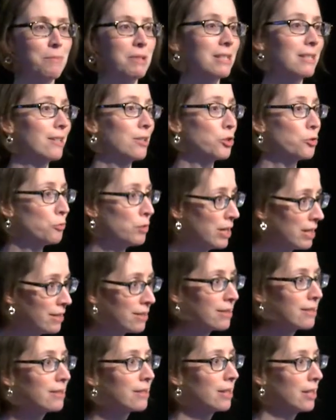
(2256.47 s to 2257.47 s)
business
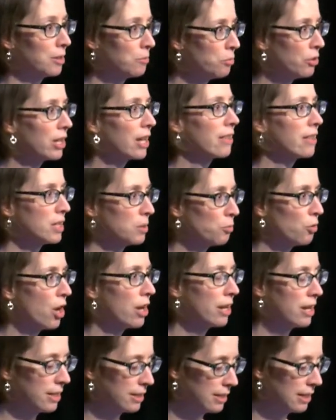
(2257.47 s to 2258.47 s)
risk in bringing these
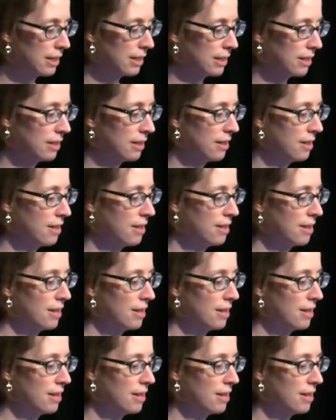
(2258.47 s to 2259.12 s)
products in.